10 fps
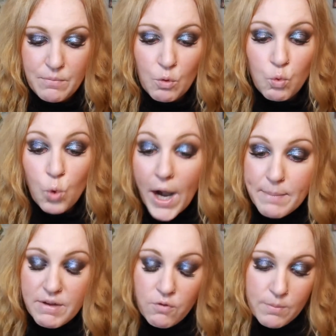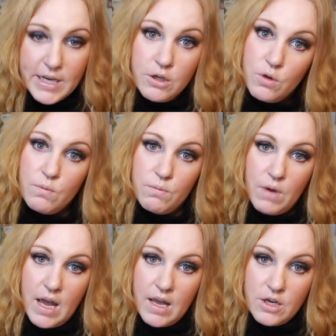right before my new
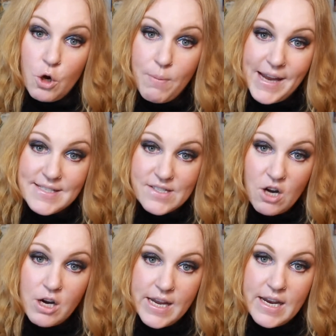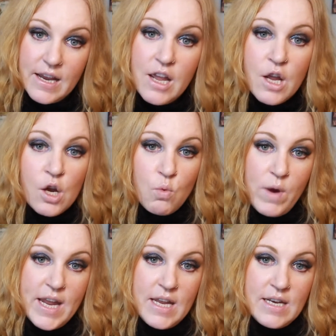no-buy started,
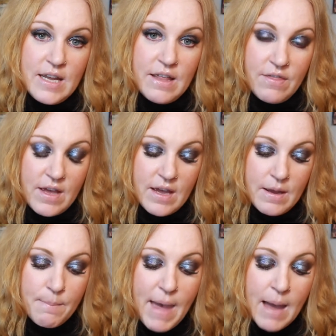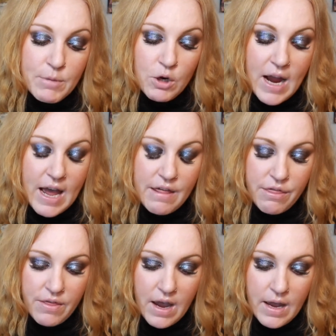when the Pat
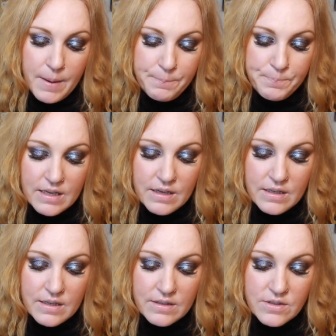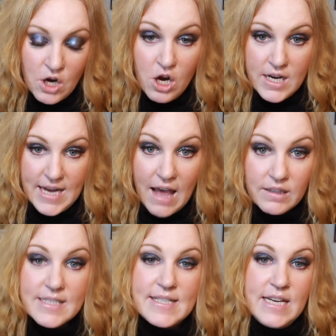McGrath Dark
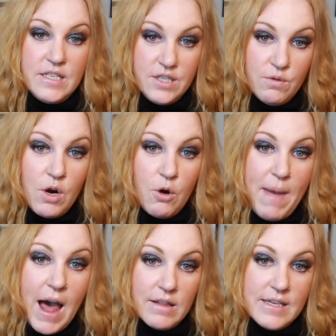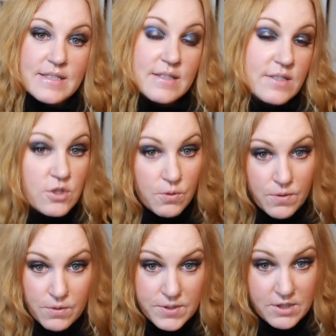Galaxy Duo palettes,
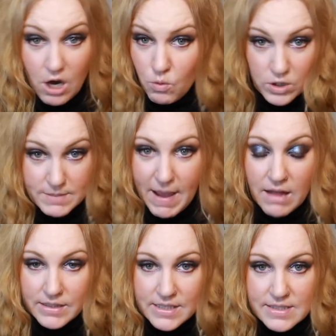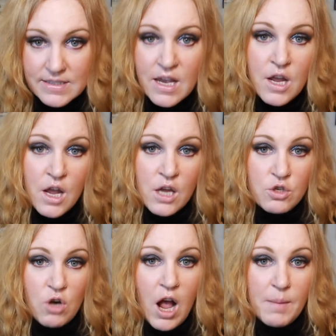those Star Wars palettes,
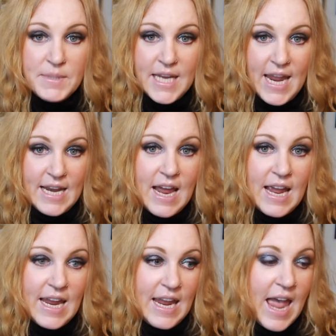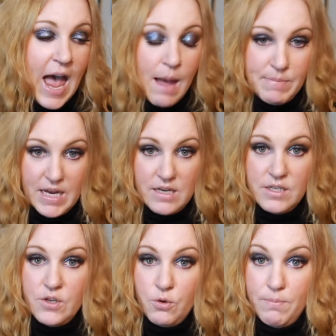dropped, and I
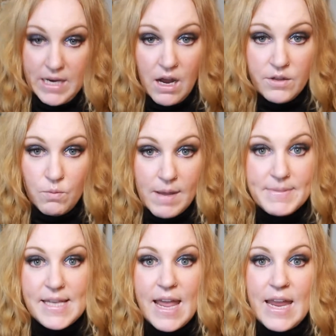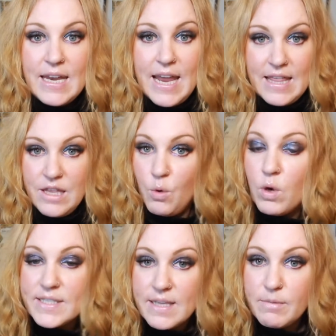happened to be on the website and there
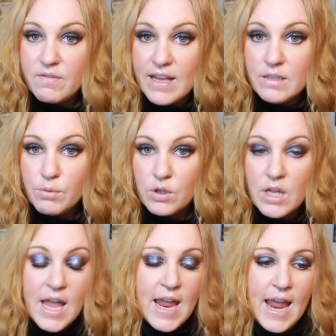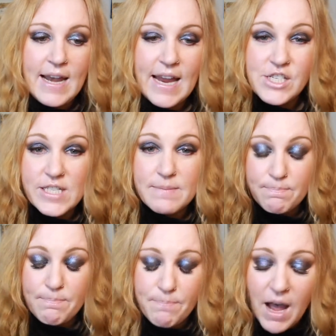were some available, and I just
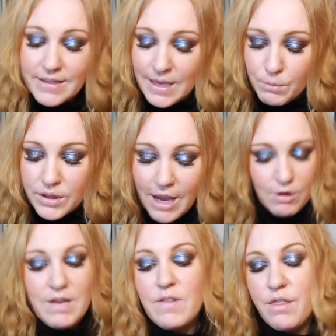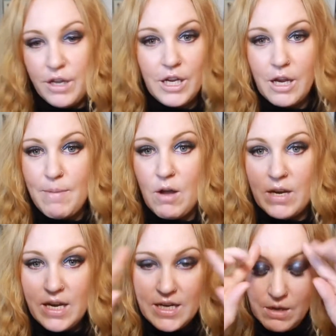bought them without even thinking about
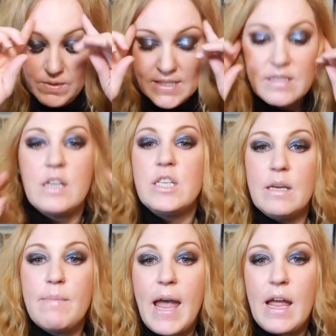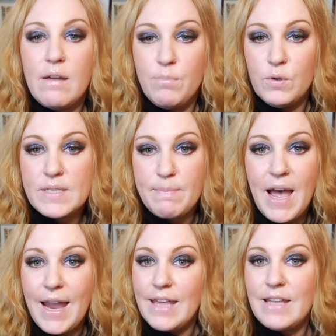it. It was such an impulse
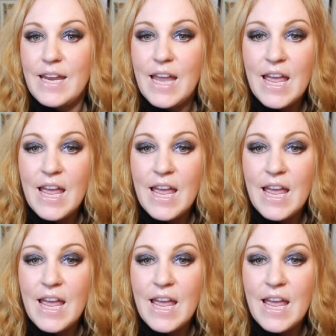buy. Like,